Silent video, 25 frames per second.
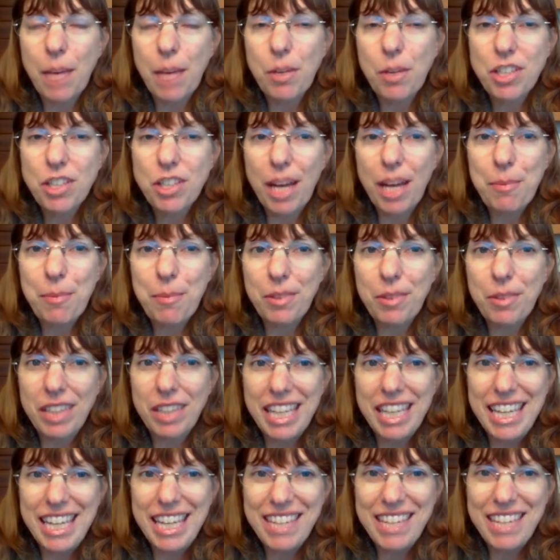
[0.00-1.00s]
which I
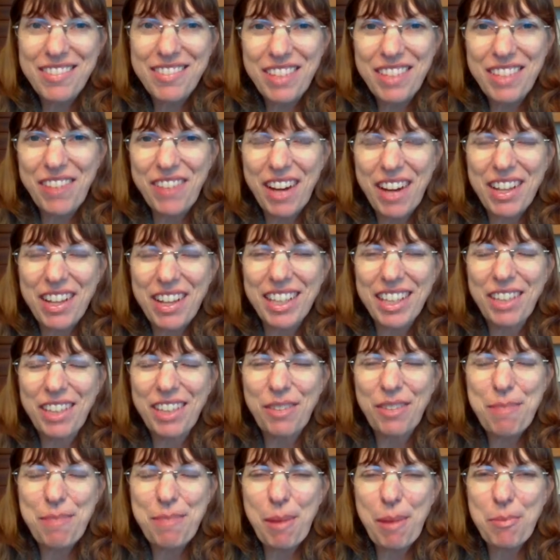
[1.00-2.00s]
believe, if I
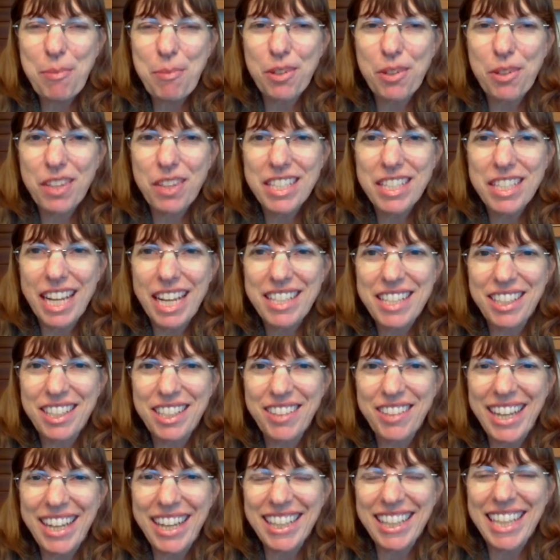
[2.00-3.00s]
remembered the dates
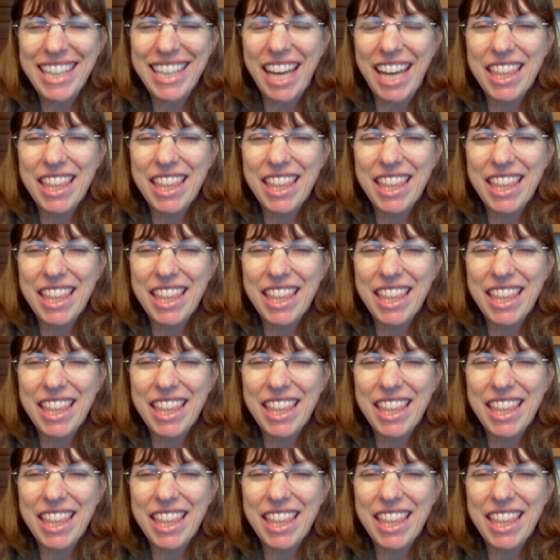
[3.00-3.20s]
correctly,